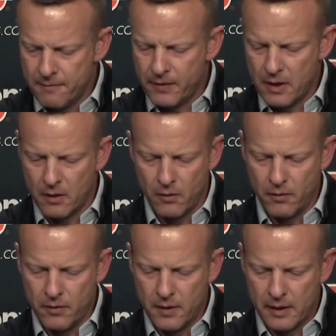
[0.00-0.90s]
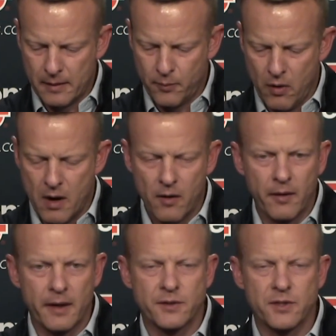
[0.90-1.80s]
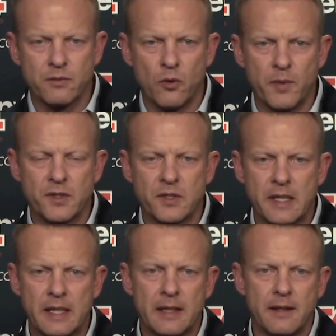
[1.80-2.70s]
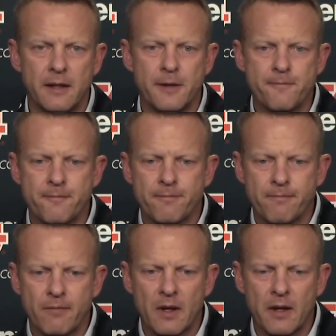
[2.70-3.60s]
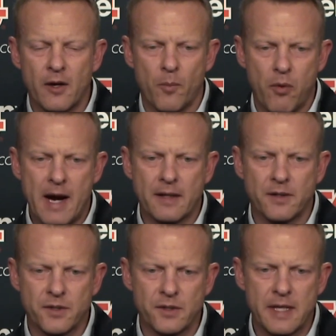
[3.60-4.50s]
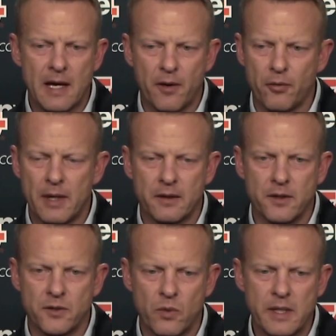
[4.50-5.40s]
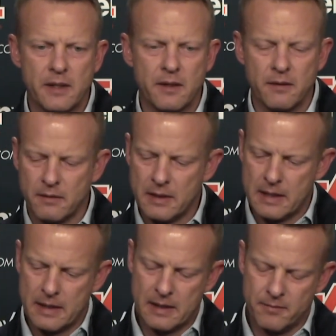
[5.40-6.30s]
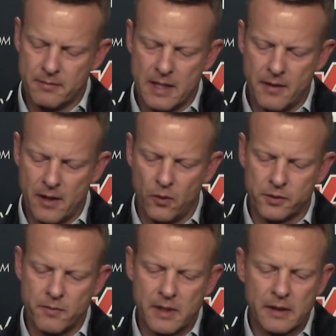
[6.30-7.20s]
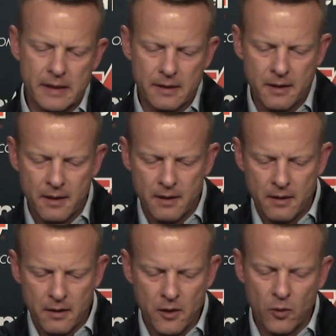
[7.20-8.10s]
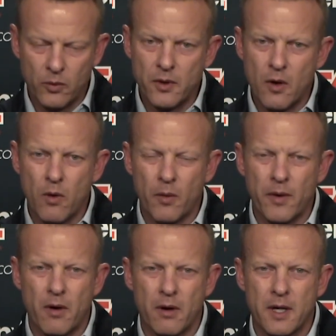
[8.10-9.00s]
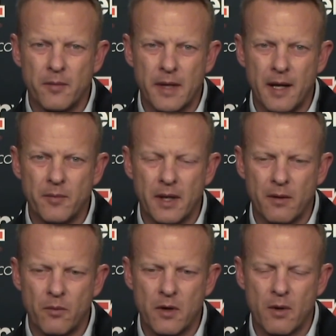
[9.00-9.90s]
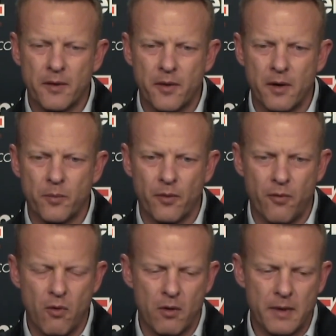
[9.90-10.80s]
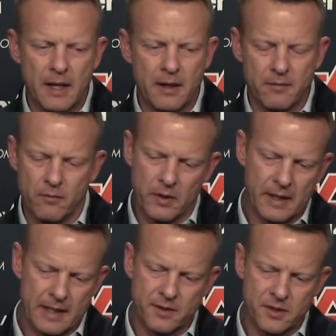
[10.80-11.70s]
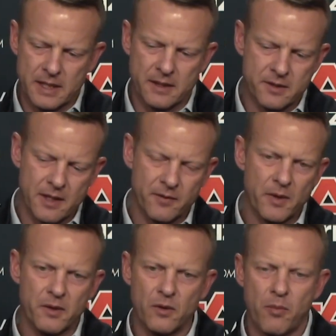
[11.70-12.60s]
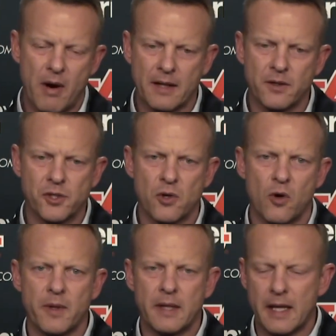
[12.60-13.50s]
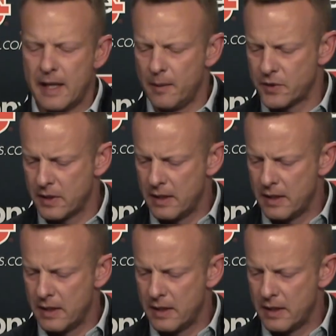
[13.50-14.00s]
you know, the progress will be seen in our practices now throughout this week. And then ultimately, you know, we'll know where we are come game day when we go out there and perform. And we'd like to see the stuff that we do in practice show up in the games